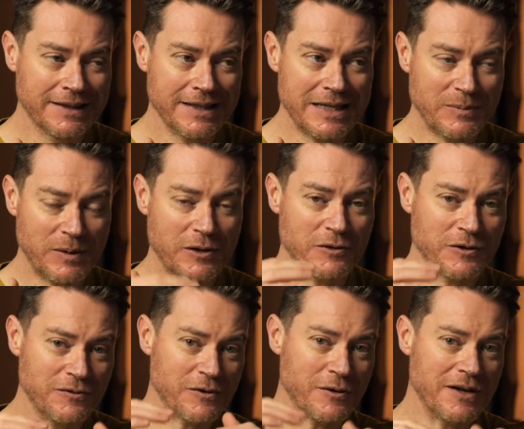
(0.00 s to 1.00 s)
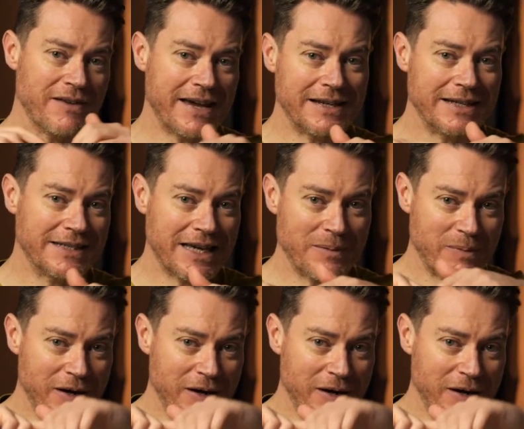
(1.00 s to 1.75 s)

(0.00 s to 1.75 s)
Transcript: is because you've got irregular shaped